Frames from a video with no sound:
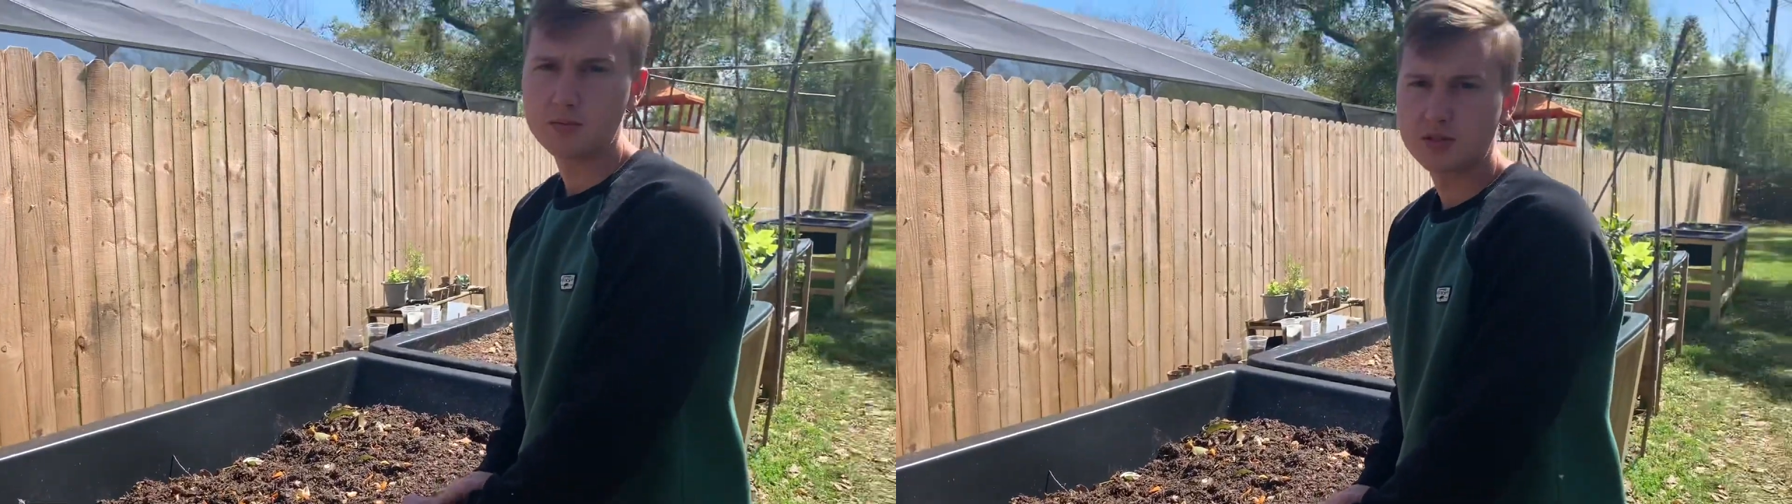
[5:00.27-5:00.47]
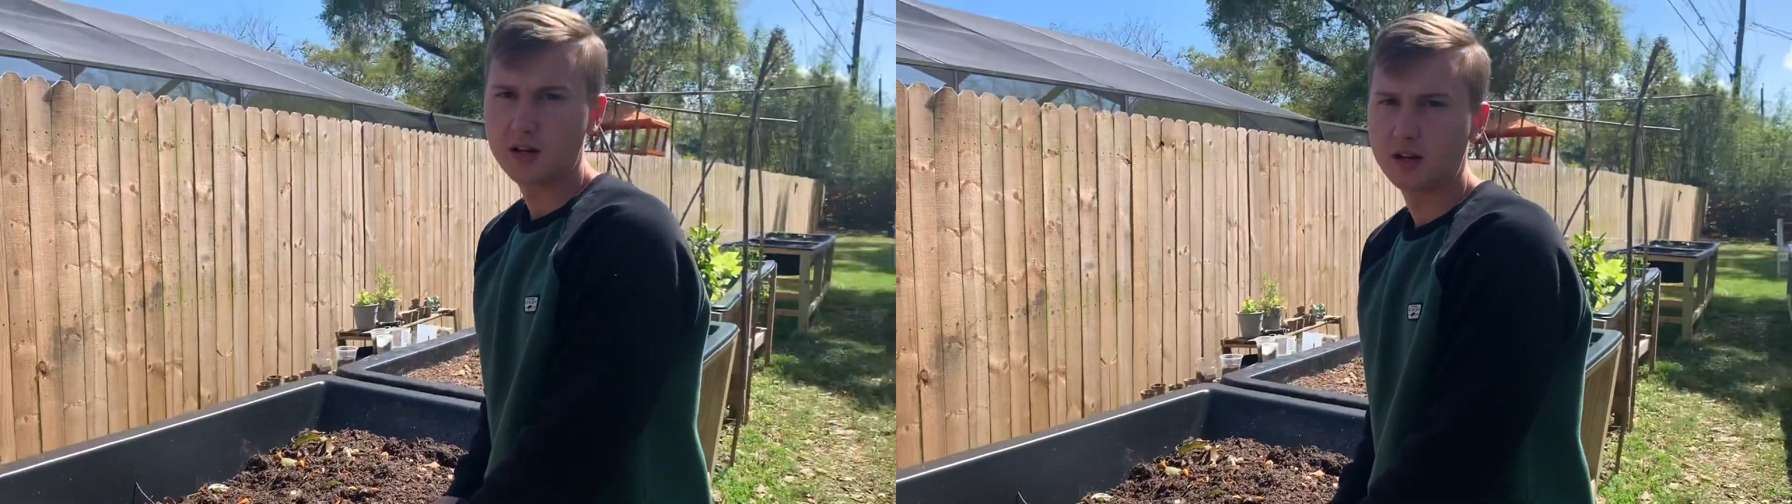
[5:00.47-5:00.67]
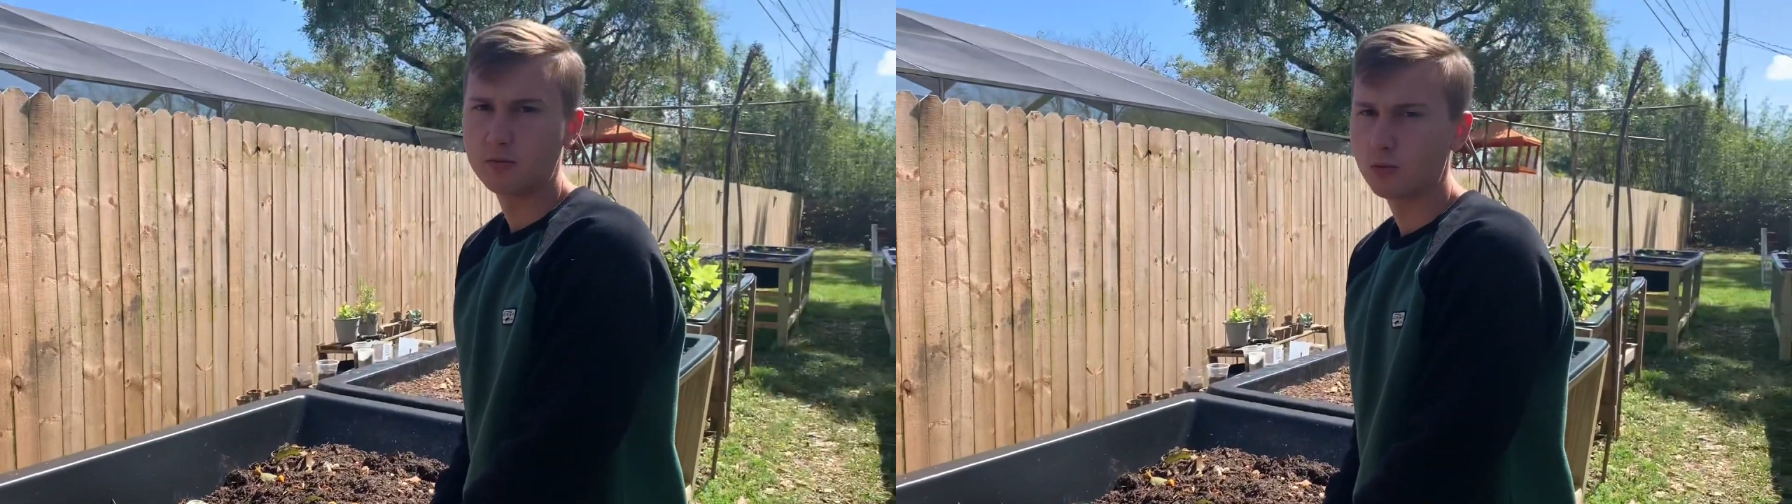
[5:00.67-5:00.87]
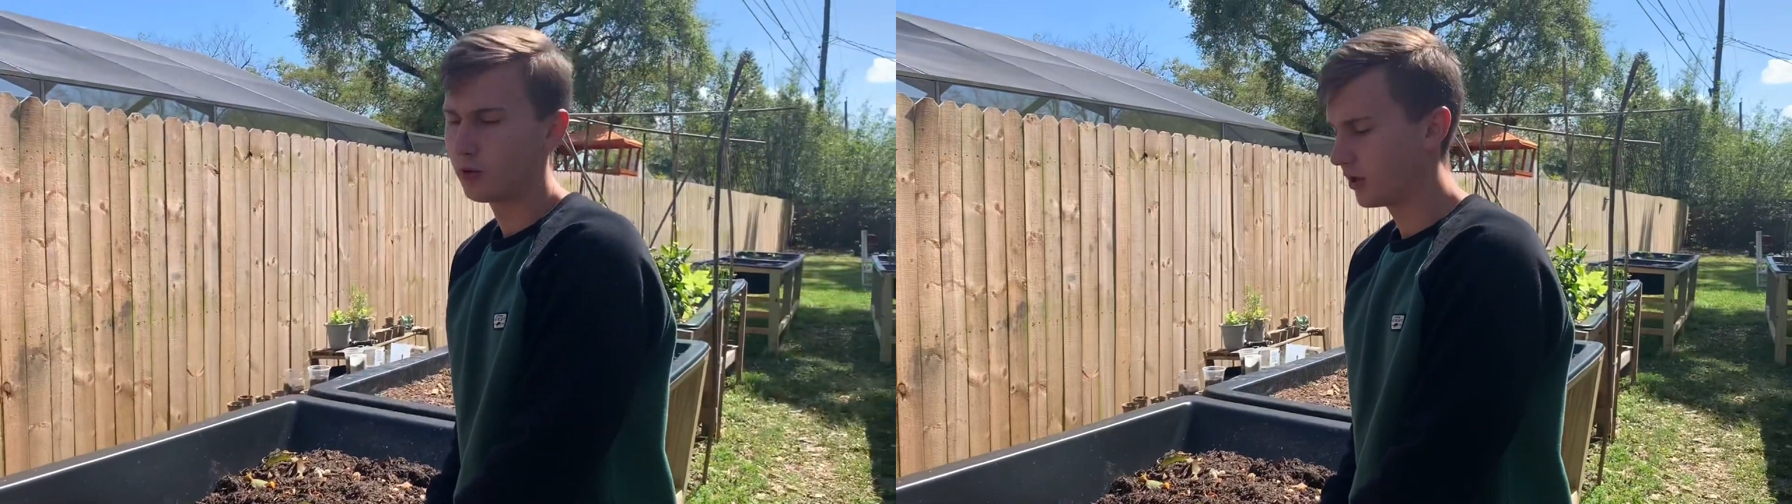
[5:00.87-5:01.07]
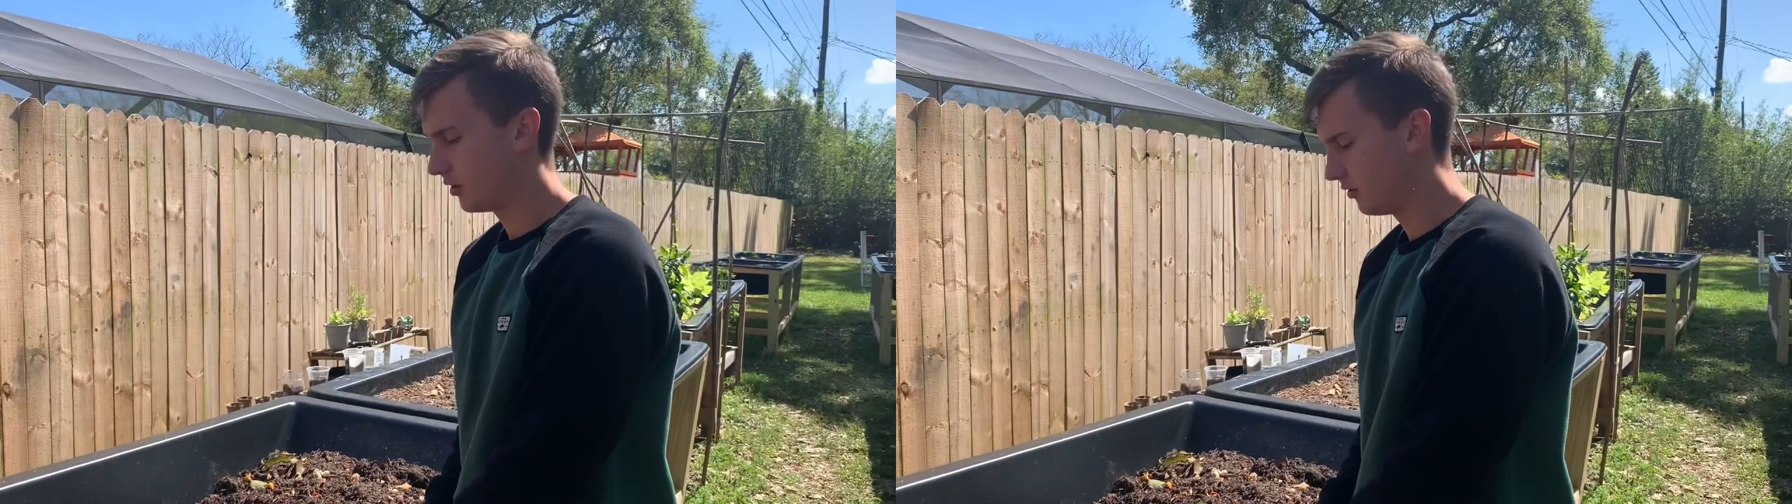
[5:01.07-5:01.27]
that won't
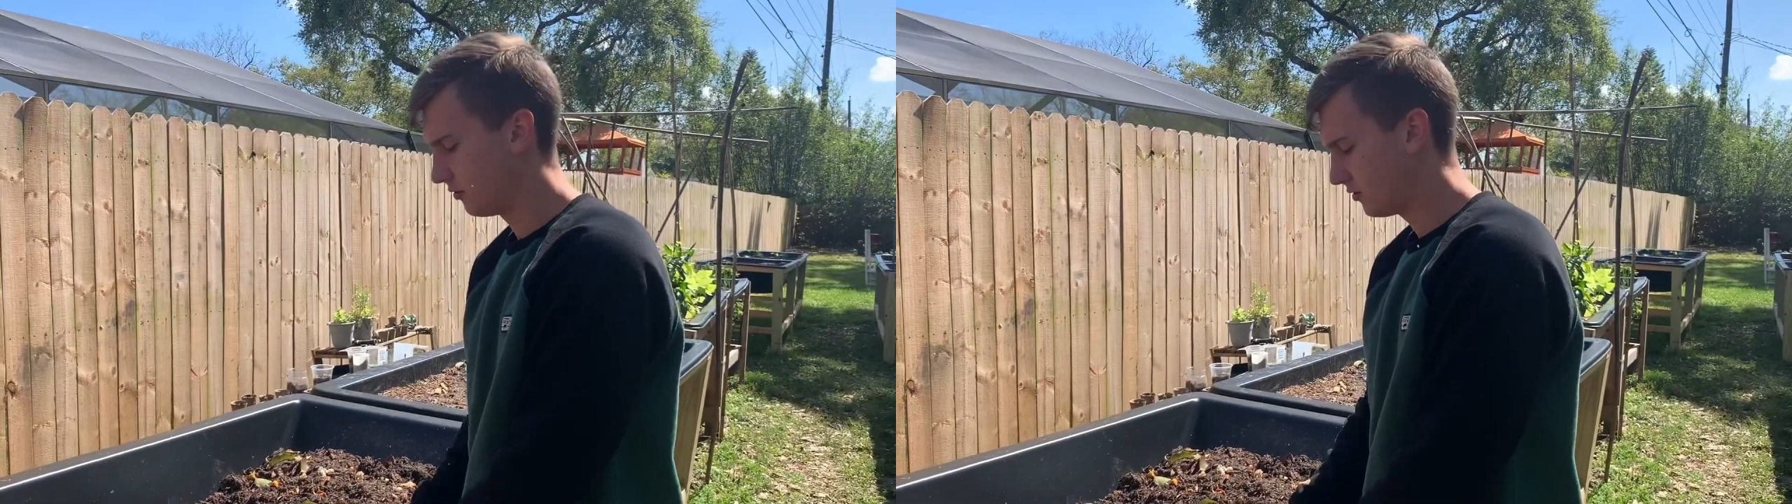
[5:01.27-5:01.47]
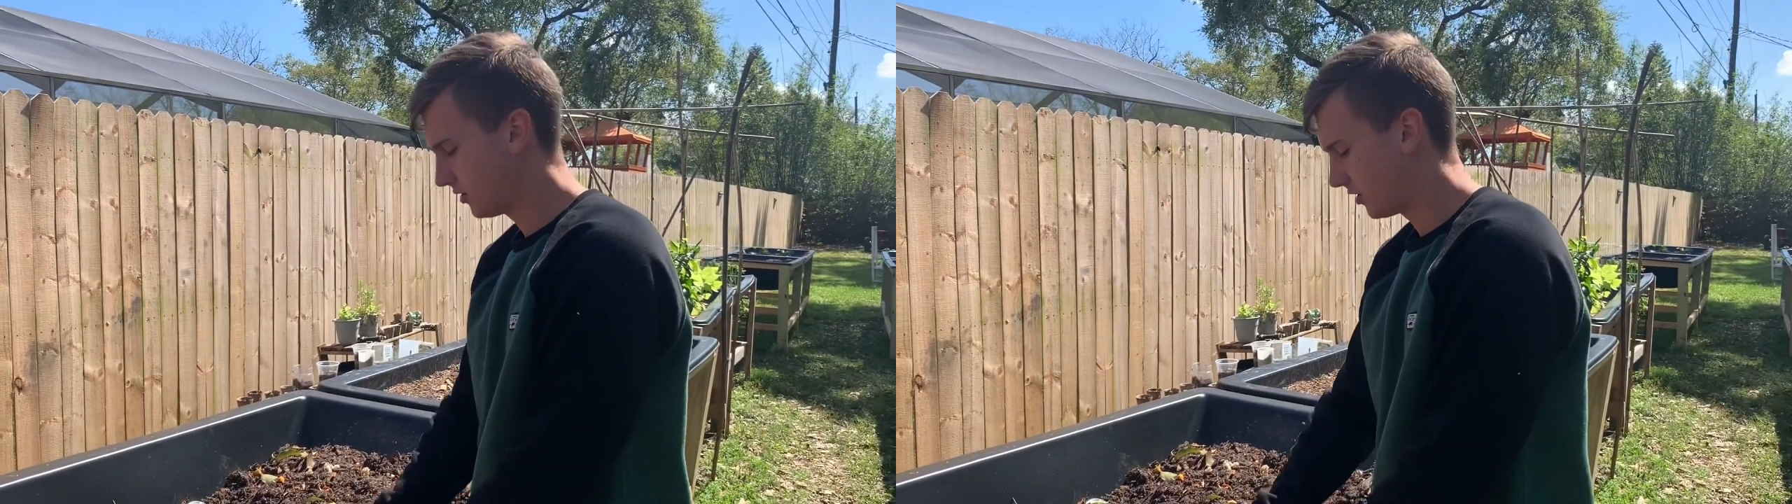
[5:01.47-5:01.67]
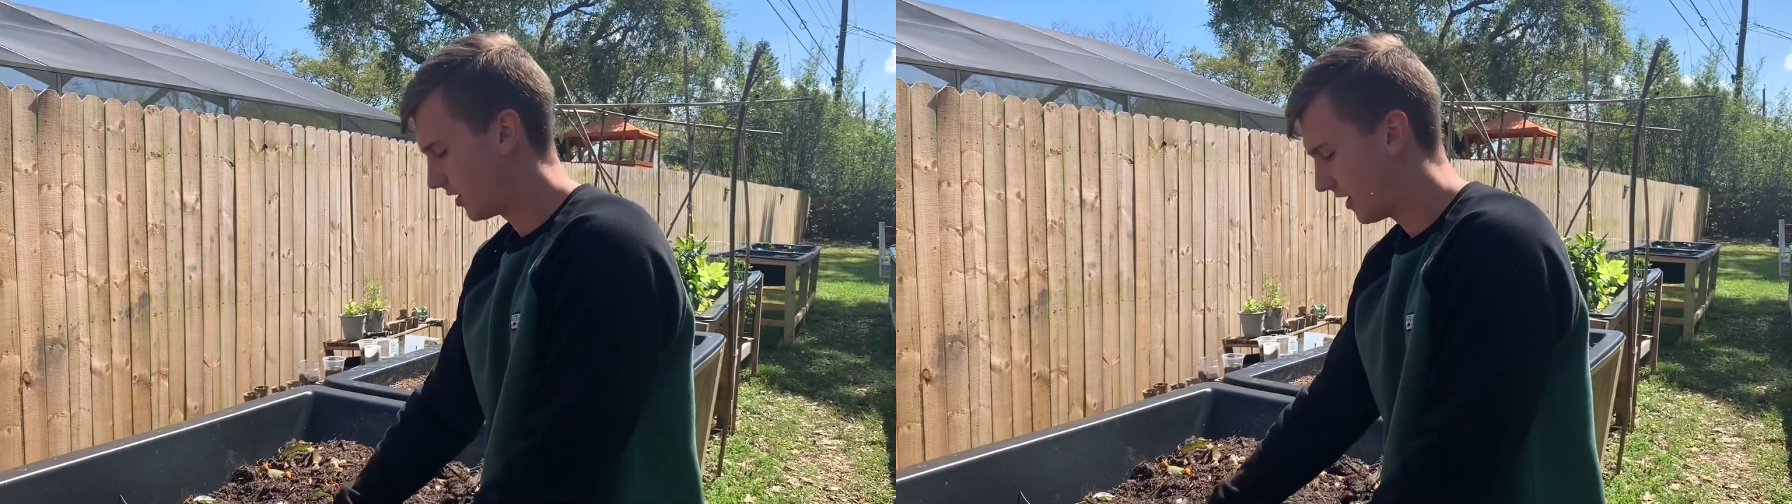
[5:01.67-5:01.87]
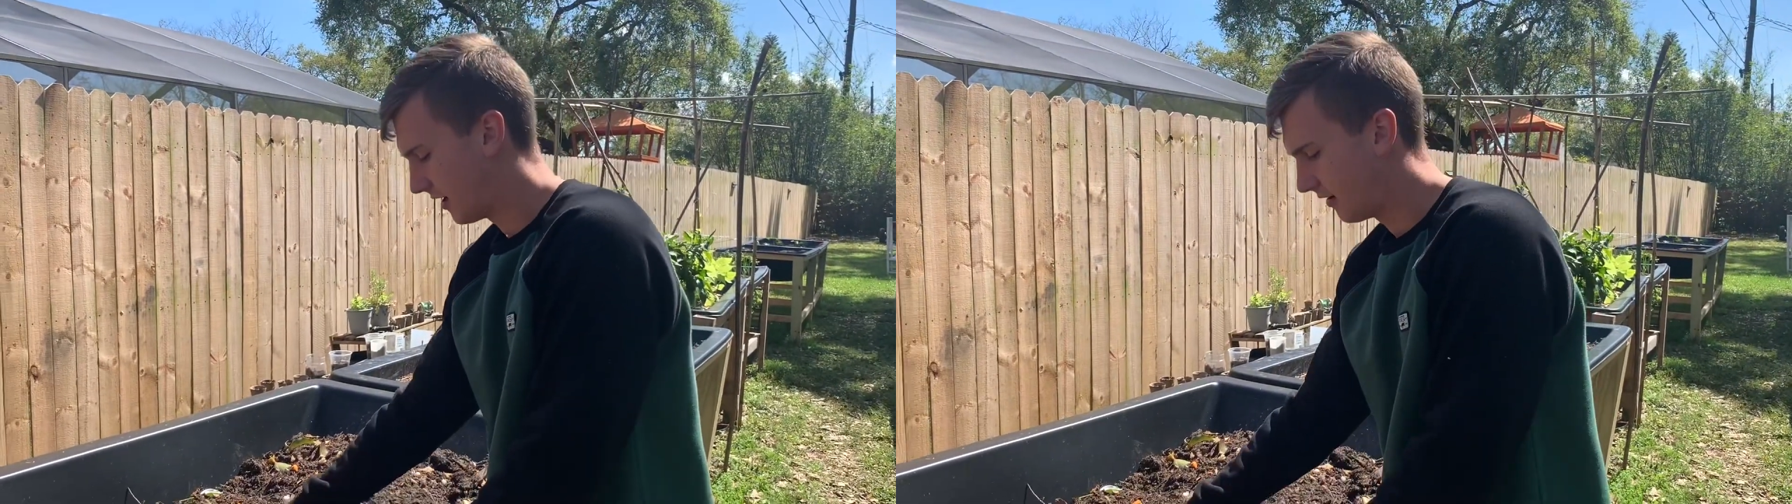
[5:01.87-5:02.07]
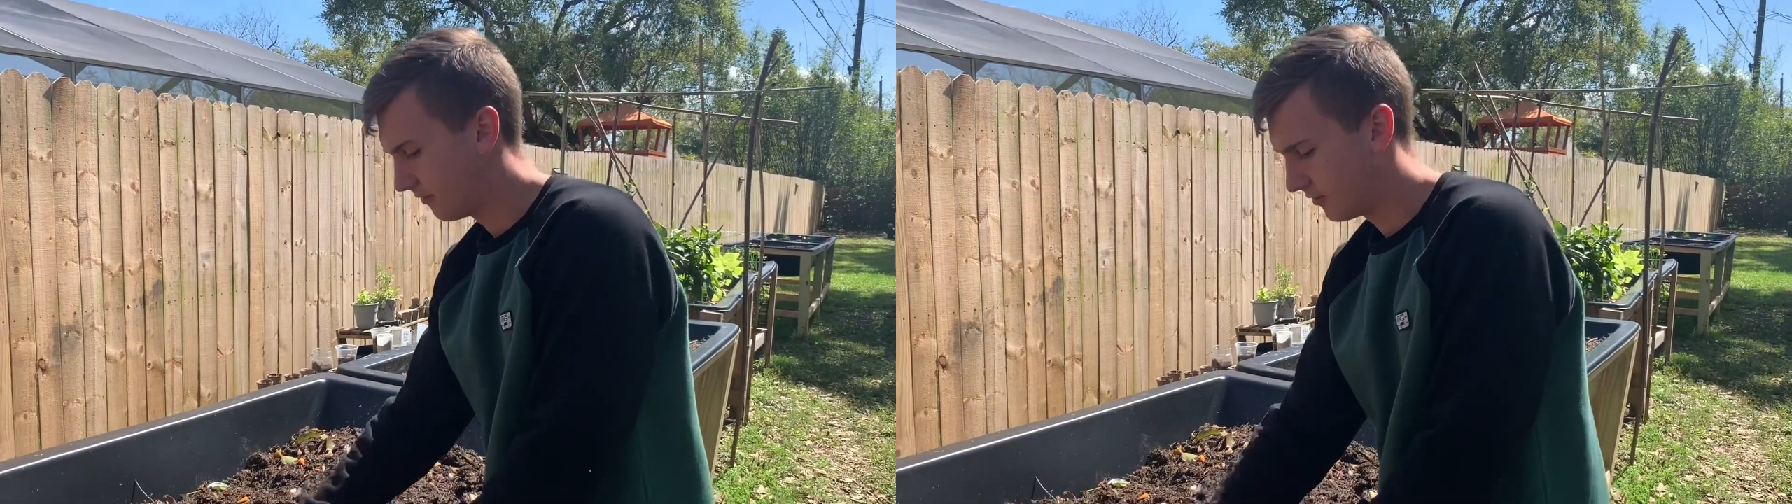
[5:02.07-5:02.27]
get used, and I
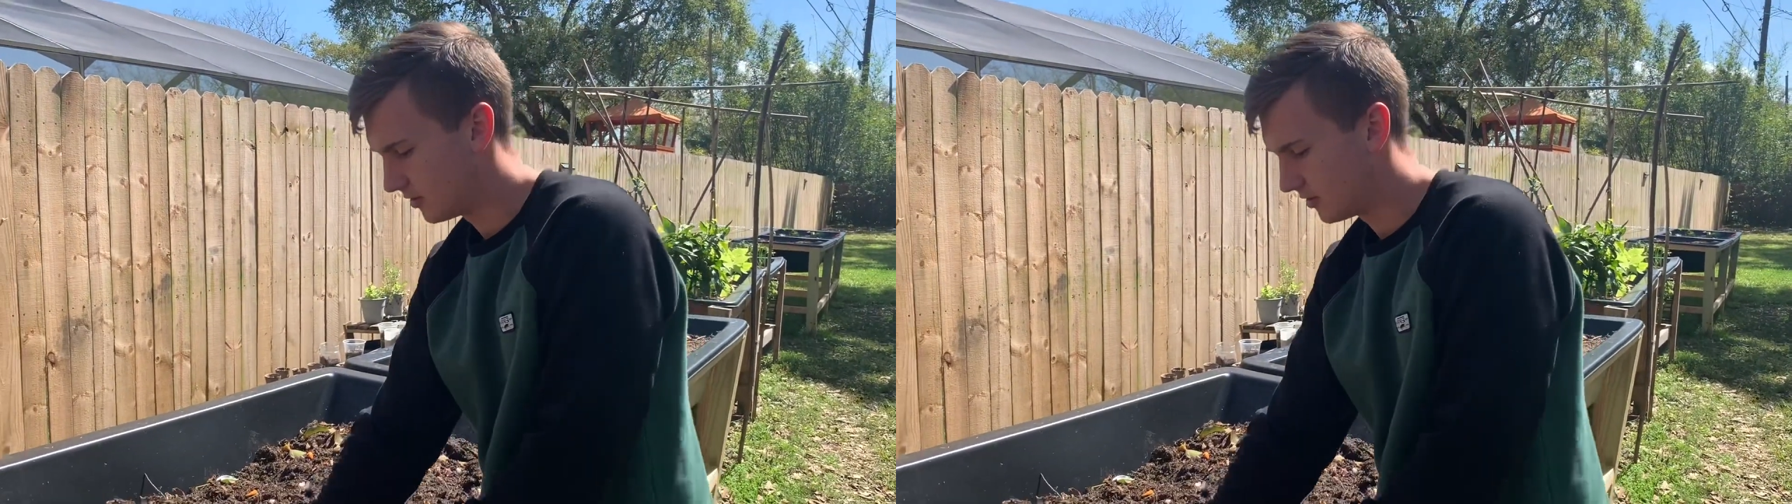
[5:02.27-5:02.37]
have this